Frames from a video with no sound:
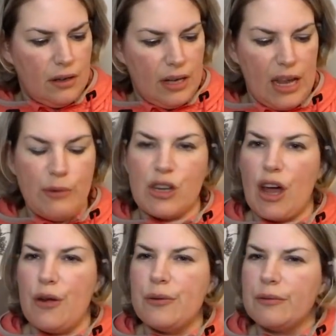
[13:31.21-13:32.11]
It would
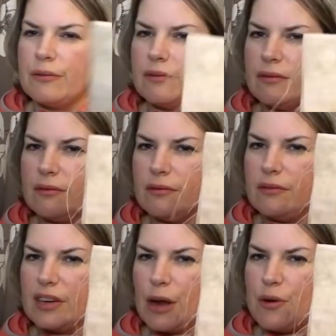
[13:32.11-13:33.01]
go
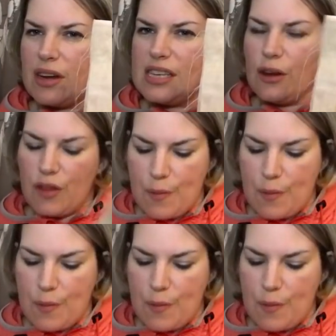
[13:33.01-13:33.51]
nicely on the